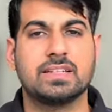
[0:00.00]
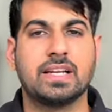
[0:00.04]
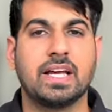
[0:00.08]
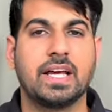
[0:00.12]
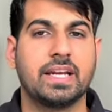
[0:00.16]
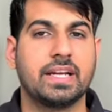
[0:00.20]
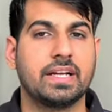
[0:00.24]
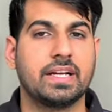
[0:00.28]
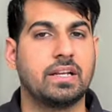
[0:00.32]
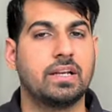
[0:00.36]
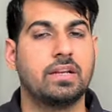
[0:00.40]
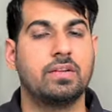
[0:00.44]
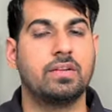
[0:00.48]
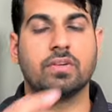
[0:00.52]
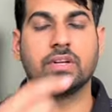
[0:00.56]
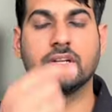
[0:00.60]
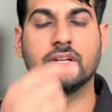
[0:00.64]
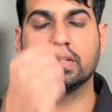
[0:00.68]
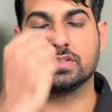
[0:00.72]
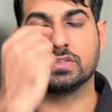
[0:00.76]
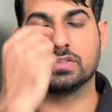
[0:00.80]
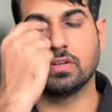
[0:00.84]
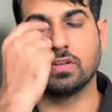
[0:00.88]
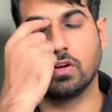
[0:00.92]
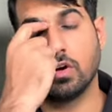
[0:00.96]
Directly you
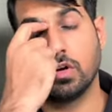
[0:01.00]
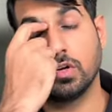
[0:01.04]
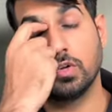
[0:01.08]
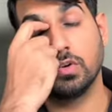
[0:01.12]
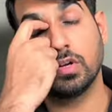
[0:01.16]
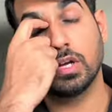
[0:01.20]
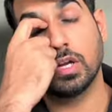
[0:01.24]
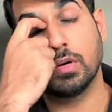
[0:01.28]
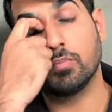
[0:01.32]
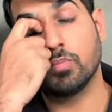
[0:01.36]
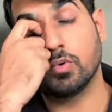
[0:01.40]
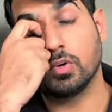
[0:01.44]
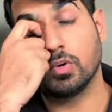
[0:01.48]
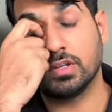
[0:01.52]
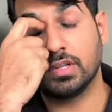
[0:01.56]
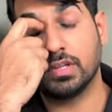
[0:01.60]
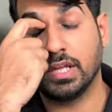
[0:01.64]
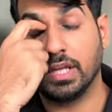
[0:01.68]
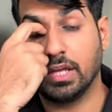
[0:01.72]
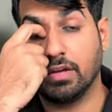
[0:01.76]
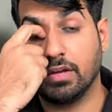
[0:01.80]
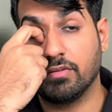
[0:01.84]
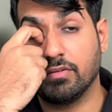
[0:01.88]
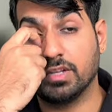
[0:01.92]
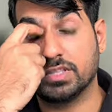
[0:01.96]
can solve, or you can put
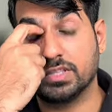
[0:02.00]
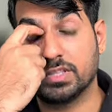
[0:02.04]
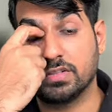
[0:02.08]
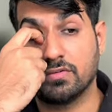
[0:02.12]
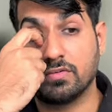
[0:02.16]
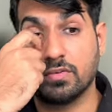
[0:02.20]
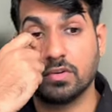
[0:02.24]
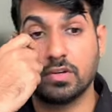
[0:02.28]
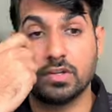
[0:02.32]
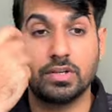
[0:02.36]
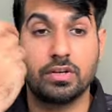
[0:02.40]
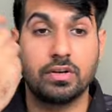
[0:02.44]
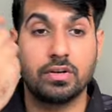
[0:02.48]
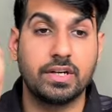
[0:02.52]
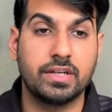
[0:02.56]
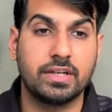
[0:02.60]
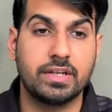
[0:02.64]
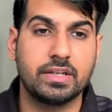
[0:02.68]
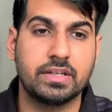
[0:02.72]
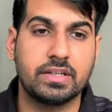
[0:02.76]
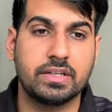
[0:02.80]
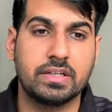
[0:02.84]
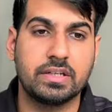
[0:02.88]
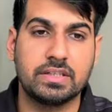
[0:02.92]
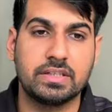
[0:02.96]
the equation for your
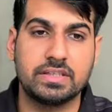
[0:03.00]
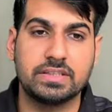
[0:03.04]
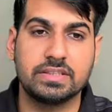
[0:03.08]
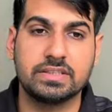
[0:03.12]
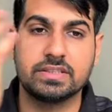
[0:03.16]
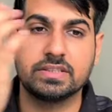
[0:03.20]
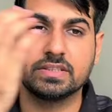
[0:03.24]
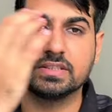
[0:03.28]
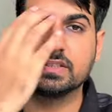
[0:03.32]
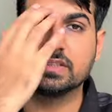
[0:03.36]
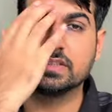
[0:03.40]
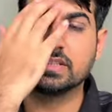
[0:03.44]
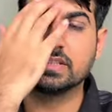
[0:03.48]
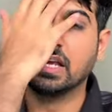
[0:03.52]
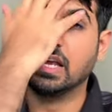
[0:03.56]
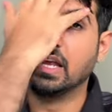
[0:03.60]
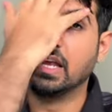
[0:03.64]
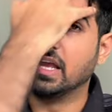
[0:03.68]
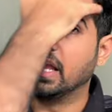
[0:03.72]
internal resistance